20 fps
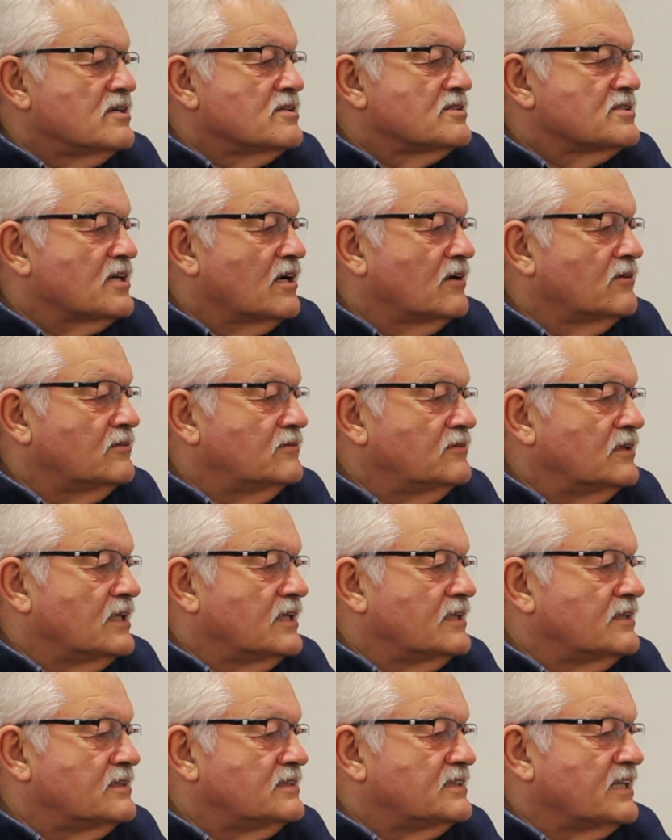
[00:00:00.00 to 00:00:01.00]

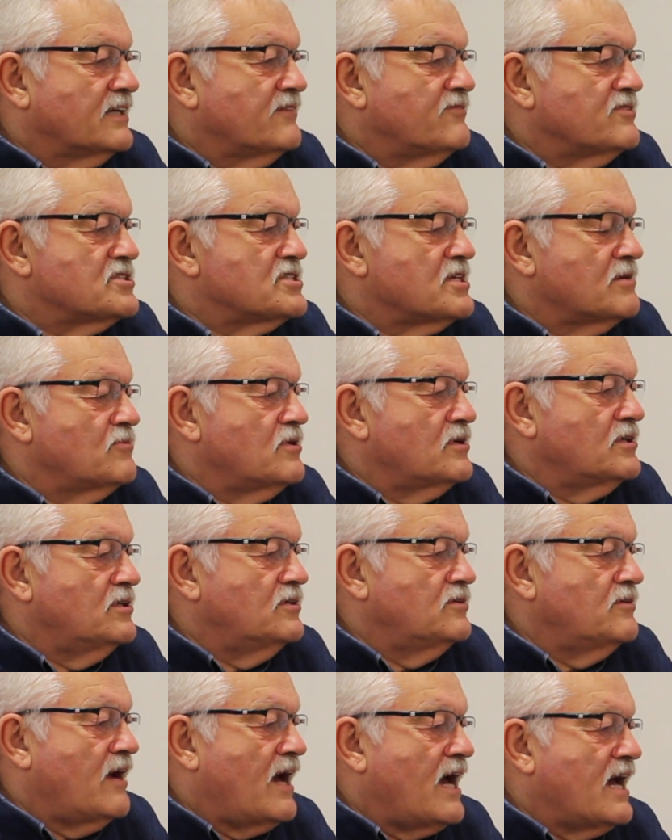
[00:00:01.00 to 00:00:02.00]
So, Dave, as someone
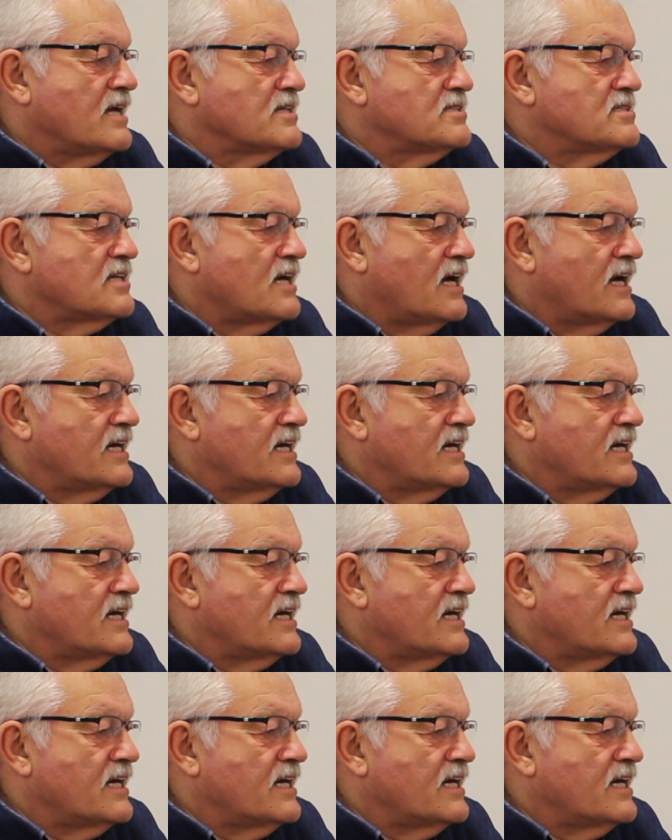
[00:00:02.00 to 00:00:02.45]
who has